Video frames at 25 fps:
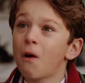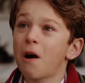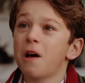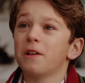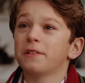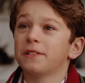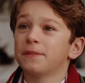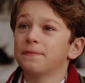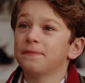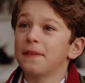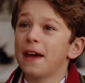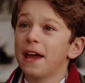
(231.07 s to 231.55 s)

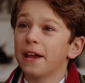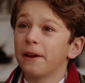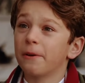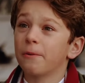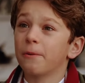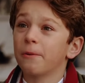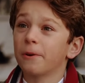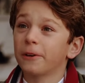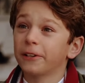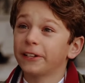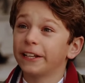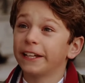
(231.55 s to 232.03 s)
Larry's
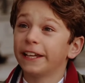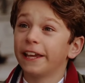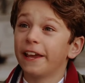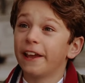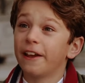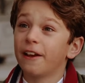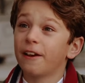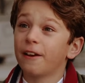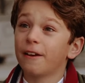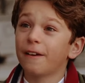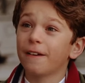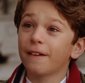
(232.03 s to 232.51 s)
son
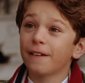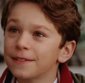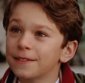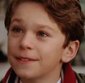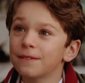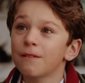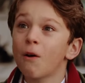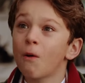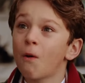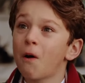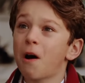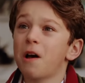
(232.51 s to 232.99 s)
invites him to
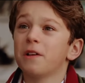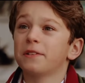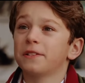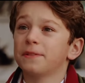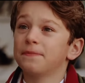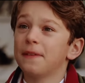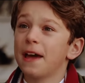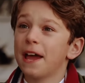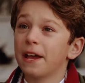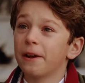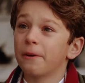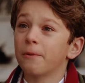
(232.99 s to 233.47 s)
his school's
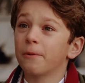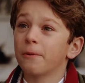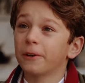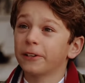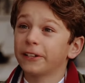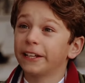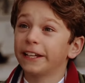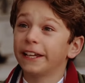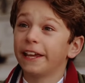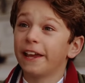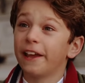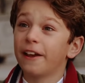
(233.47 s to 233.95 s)
career
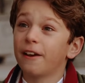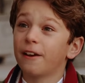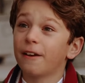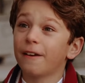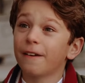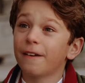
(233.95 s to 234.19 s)
day once